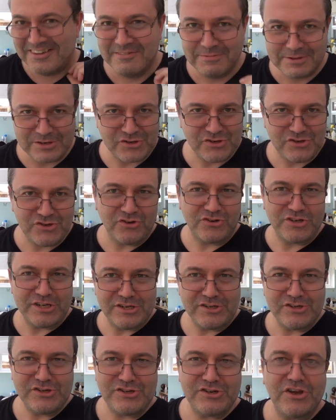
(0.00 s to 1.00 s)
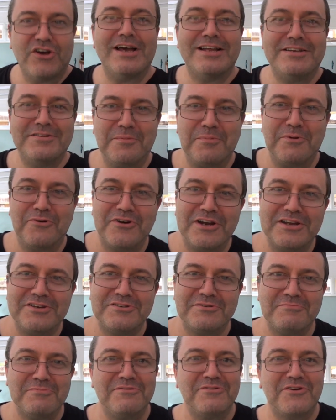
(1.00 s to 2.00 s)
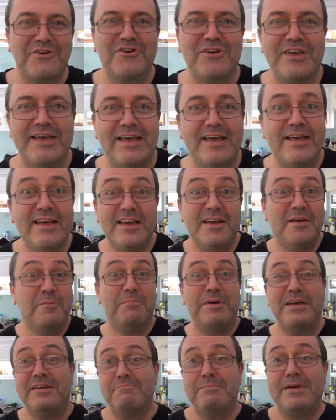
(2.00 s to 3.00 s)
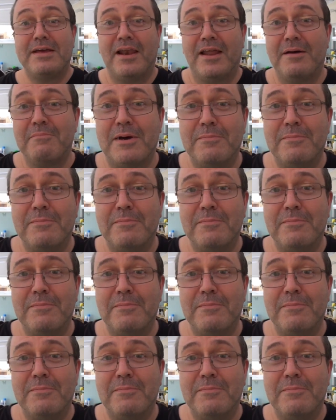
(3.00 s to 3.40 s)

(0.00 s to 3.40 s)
Shoddy shite operation we've got here. Bit like my